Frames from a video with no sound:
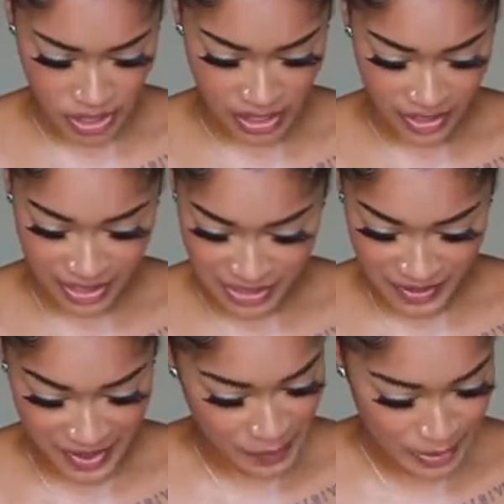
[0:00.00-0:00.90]
gosh,
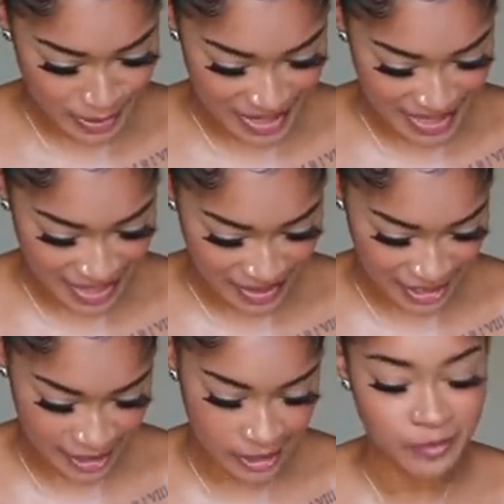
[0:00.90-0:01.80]
okay, once we get down
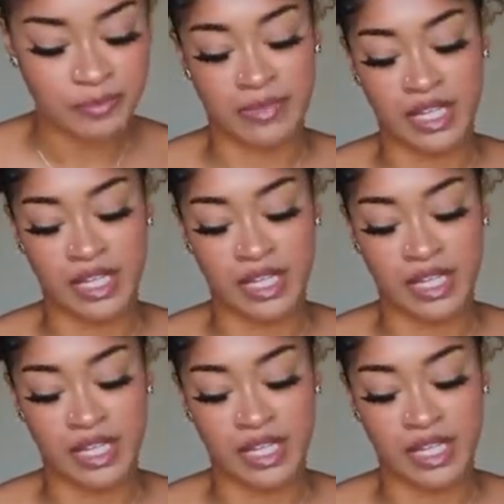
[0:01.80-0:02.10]
here,